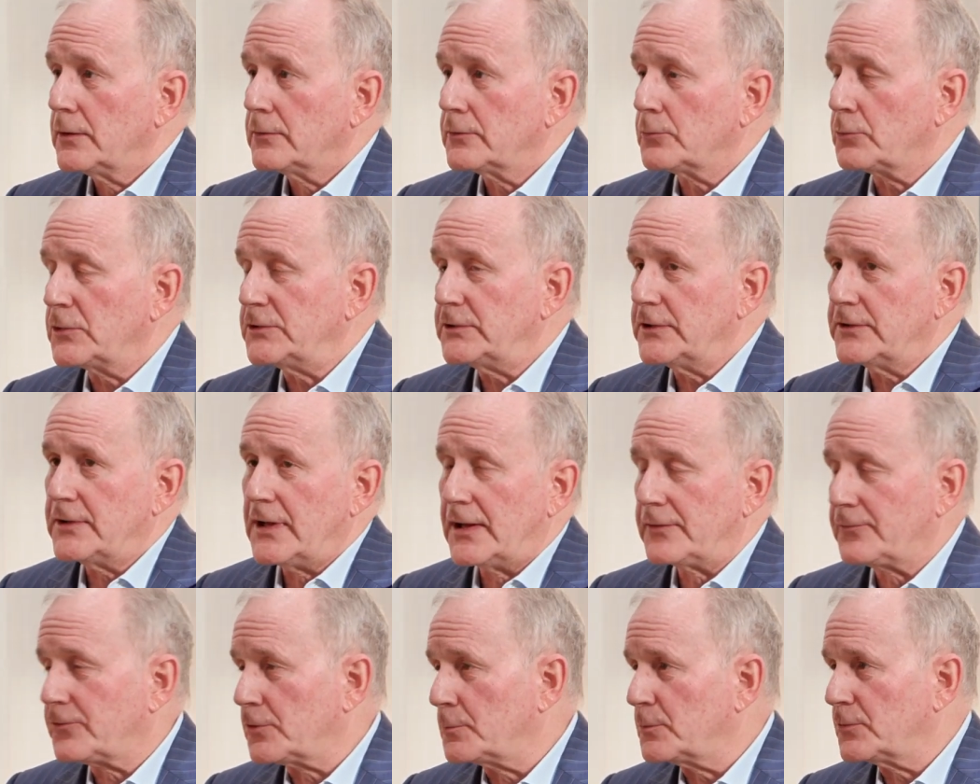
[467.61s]
We did
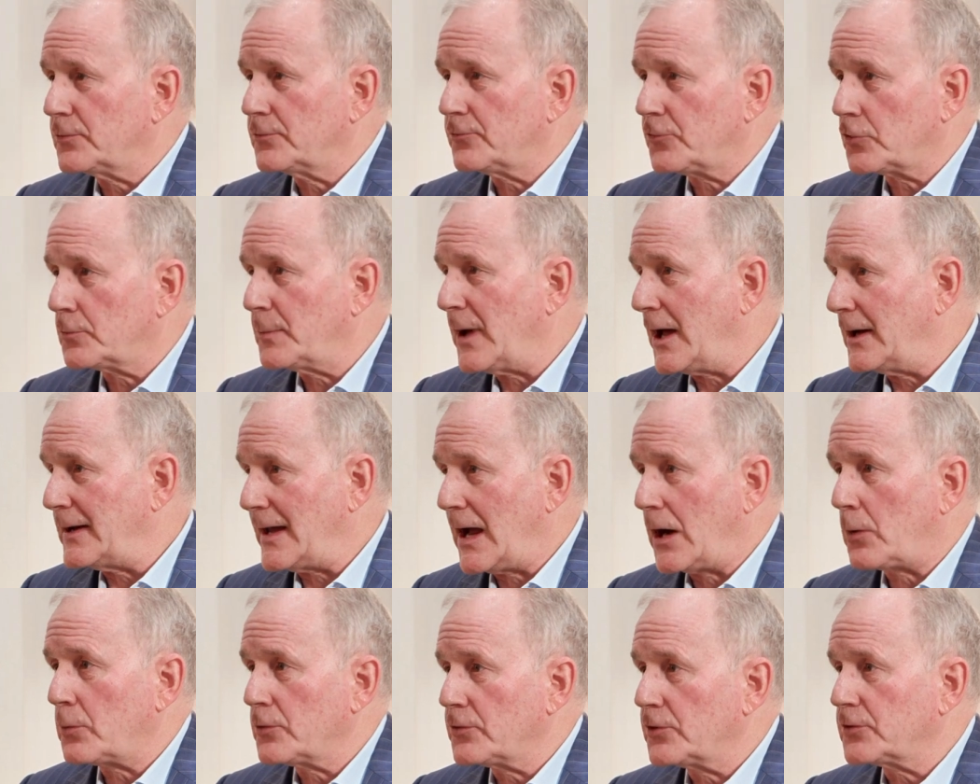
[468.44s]
that for about an
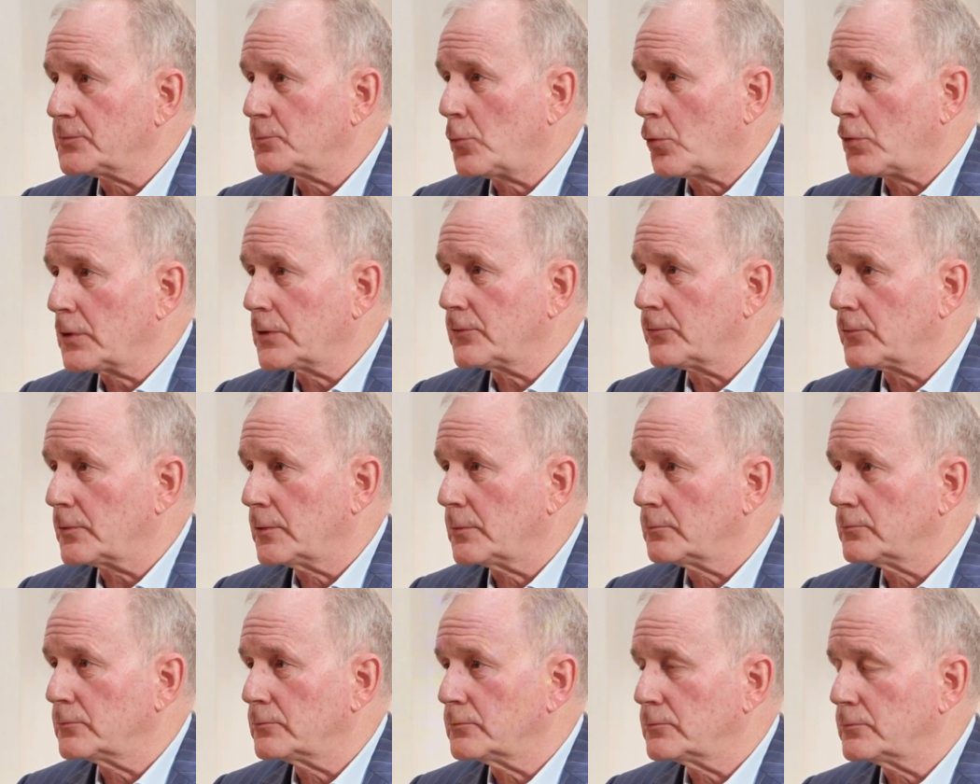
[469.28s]
hour this morning
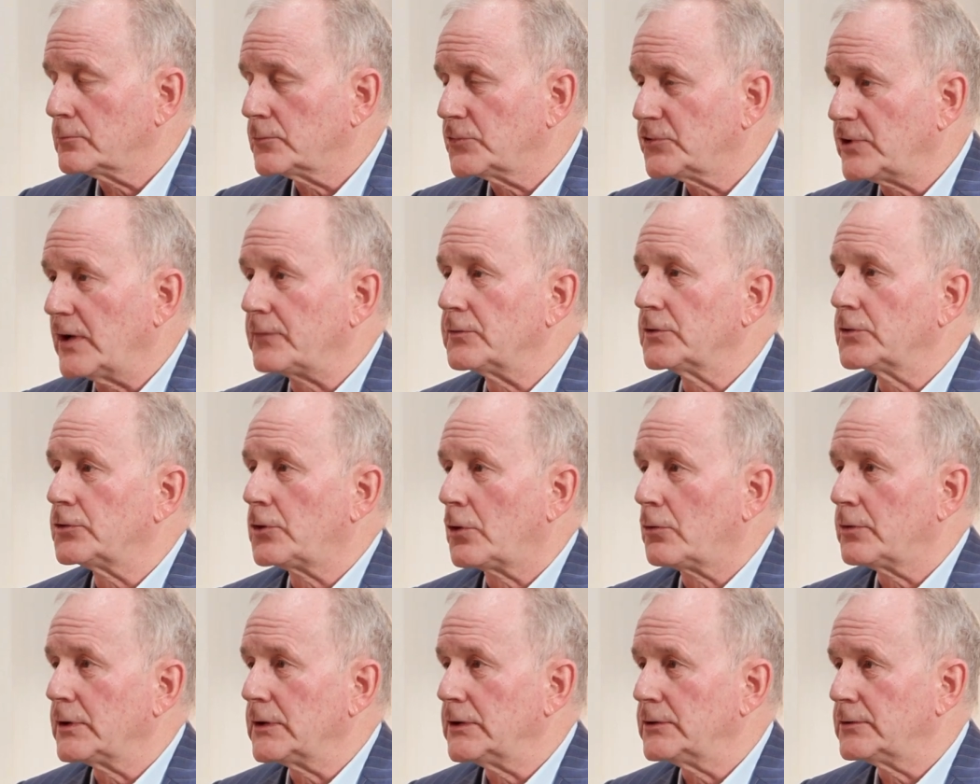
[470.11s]
from
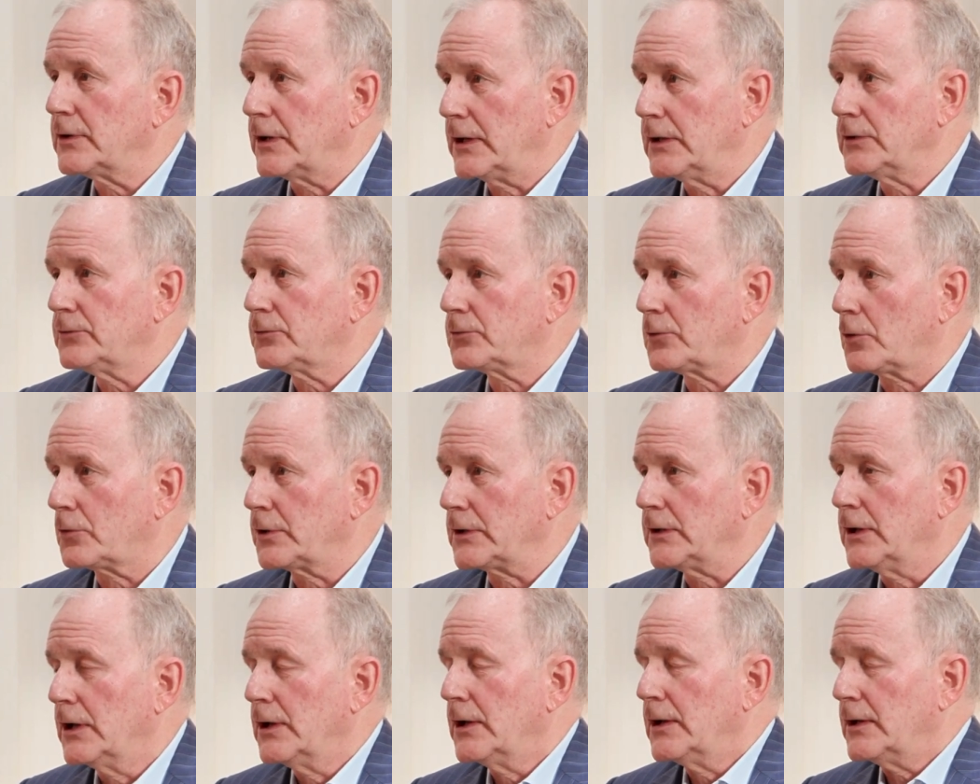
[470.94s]
7:30 to
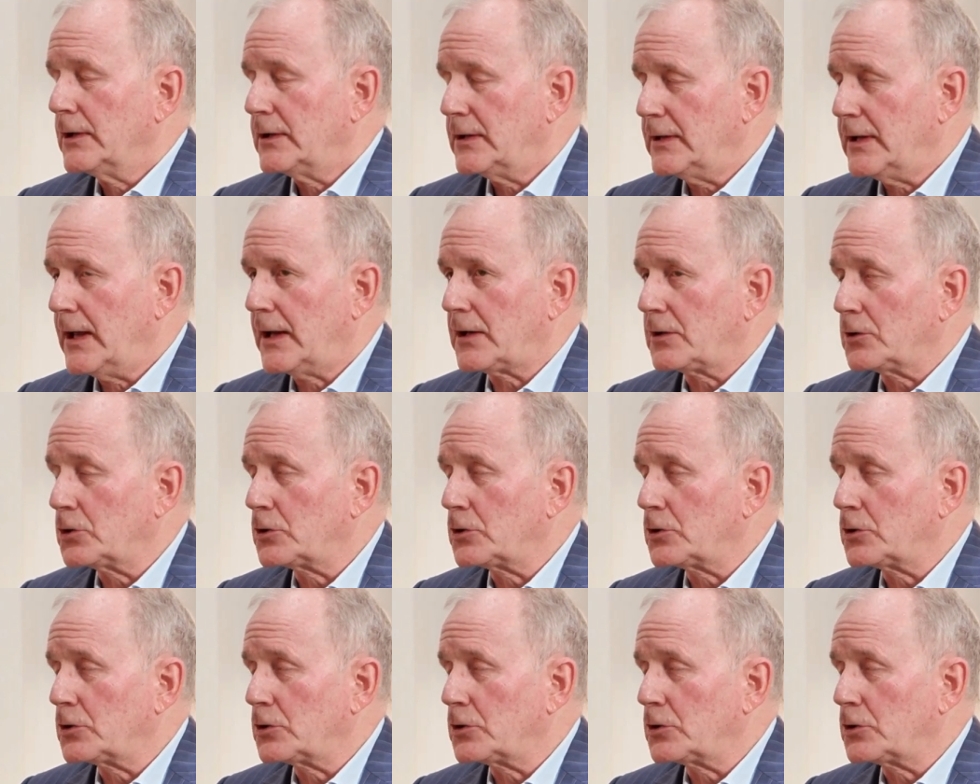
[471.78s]
8:30. He had a